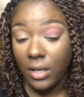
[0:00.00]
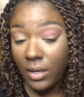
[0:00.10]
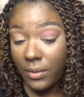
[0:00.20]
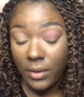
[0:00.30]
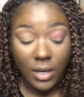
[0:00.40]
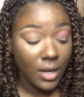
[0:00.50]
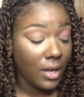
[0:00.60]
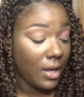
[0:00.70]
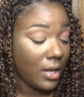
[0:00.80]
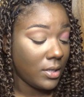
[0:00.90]

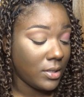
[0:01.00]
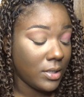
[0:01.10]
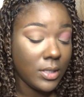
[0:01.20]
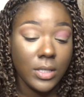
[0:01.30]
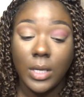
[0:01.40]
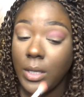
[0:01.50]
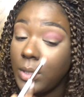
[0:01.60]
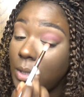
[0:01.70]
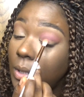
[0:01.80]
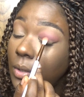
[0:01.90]
Okay, Essence, I
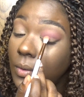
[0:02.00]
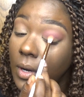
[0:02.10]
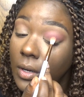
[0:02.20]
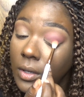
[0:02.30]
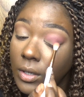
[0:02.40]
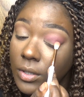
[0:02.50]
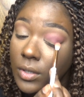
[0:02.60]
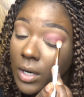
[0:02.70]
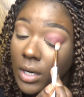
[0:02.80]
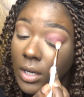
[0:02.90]
see you out here
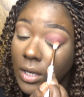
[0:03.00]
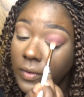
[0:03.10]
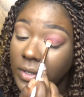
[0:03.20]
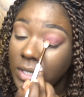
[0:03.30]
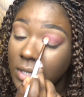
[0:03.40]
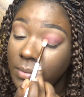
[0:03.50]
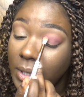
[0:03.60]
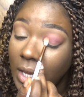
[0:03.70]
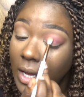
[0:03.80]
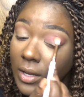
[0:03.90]
trying to give us
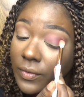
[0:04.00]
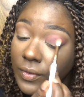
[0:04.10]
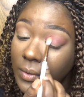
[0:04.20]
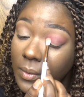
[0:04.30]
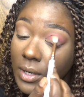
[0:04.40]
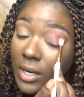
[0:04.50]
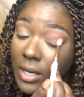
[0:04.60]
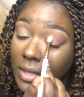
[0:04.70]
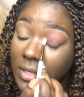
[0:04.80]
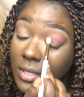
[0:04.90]
some life and
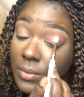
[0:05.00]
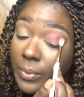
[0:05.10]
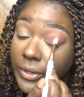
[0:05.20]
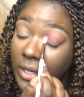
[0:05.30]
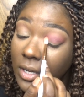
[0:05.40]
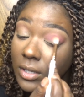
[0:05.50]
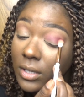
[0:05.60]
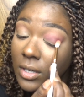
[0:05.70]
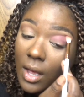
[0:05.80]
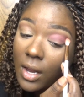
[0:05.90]
whatnot. This is a pretty
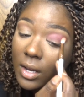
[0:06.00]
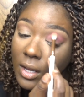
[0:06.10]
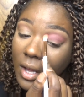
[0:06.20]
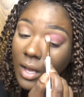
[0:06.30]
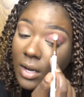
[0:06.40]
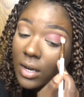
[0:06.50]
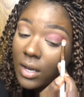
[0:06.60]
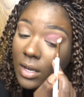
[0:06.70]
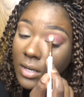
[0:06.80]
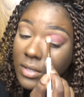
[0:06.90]
color. And again,
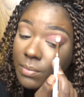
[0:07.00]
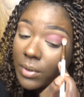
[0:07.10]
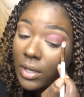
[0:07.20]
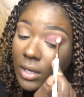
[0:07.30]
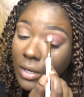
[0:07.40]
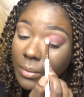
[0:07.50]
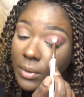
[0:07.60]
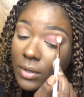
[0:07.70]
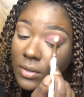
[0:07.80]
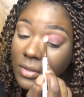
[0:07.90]
it's
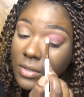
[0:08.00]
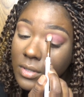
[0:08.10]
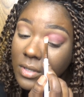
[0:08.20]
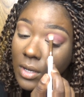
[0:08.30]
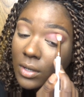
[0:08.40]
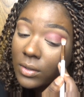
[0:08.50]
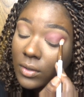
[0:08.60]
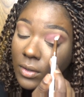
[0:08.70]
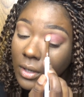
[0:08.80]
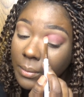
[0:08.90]
blendable, so,
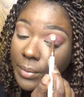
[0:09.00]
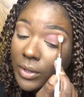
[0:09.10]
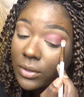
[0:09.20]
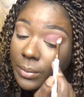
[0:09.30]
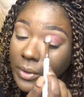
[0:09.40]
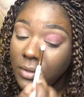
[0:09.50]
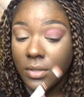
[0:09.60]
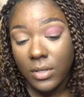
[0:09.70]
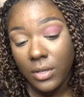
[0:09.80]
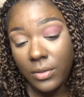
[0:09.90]
or buildable,
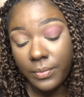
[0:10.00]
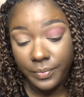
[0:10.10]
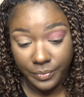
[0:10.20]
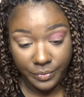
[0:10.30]
so